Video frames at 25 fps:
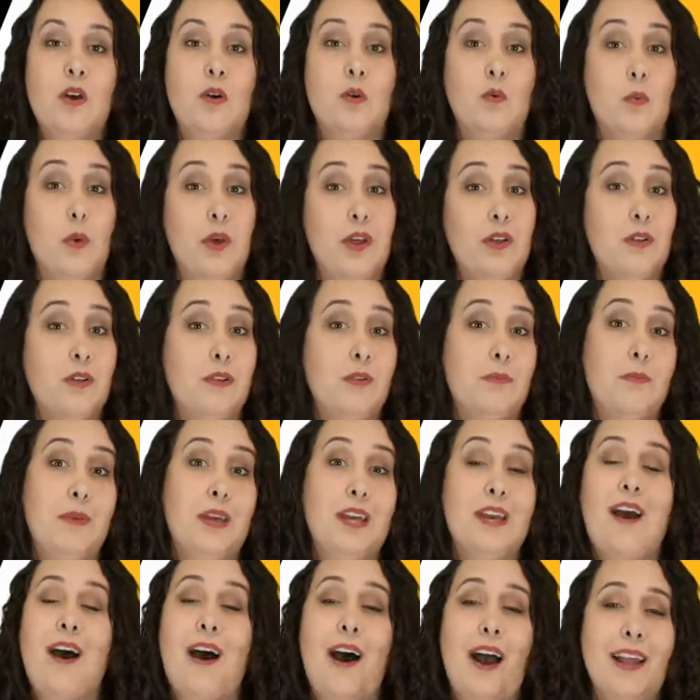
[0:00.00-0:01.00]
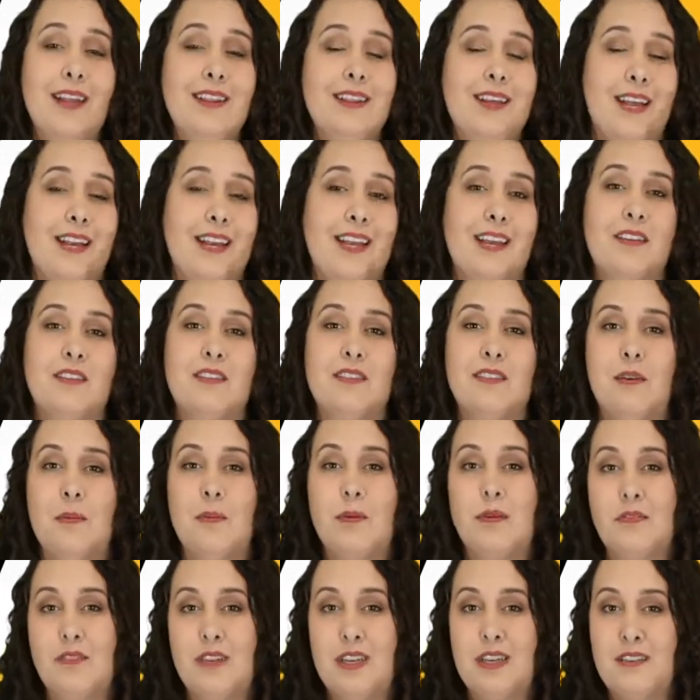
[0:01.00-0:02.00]
we'll be highlighting some
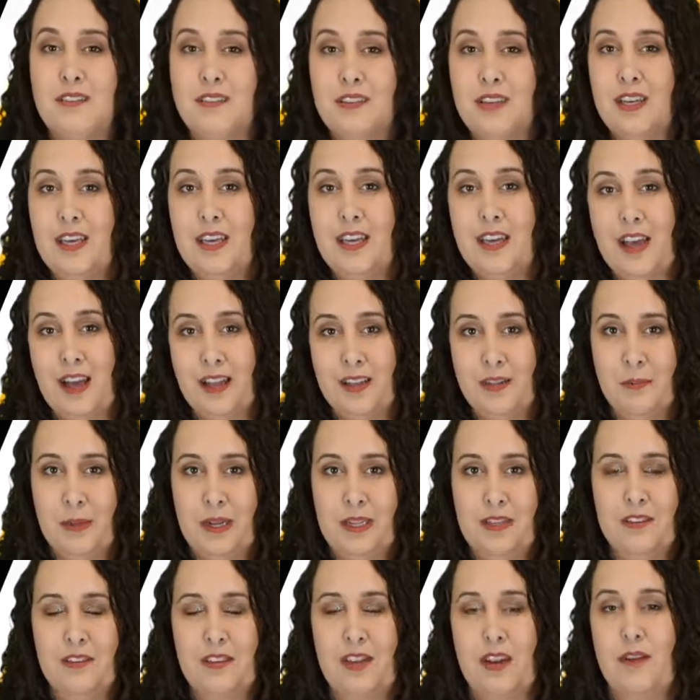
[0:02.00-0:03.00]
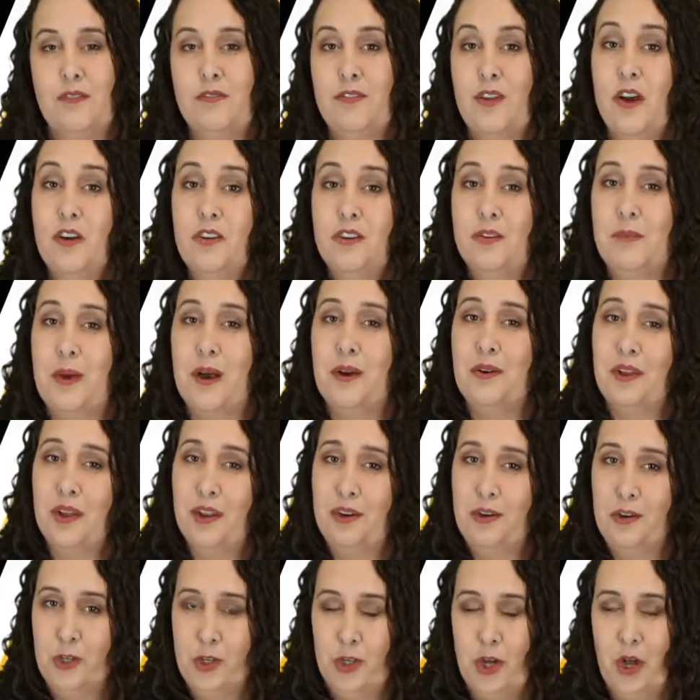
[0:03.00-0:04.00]
of these key elements that I've talked about in
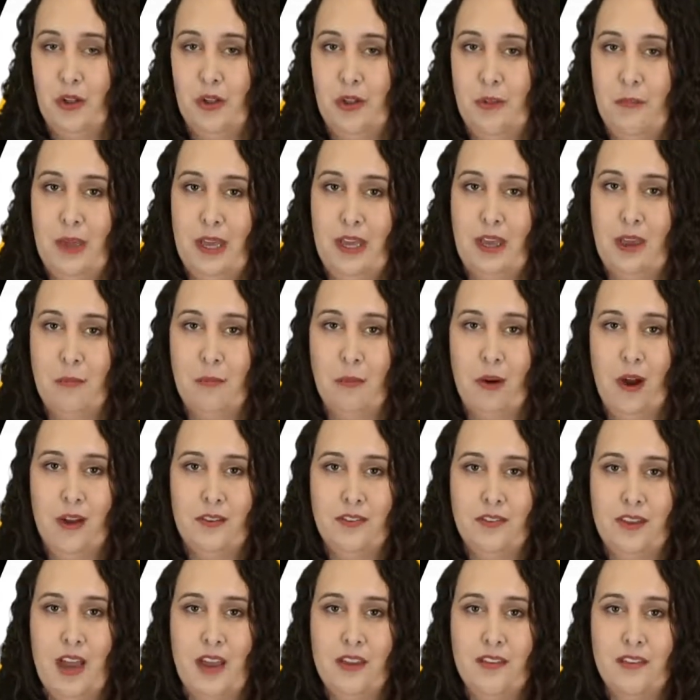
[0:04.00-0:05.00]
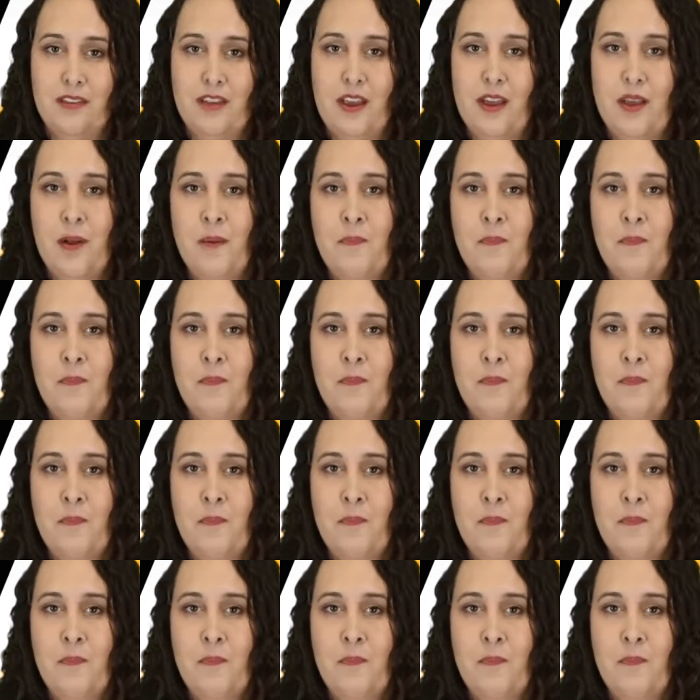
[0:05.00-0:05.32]
our chocolate making process.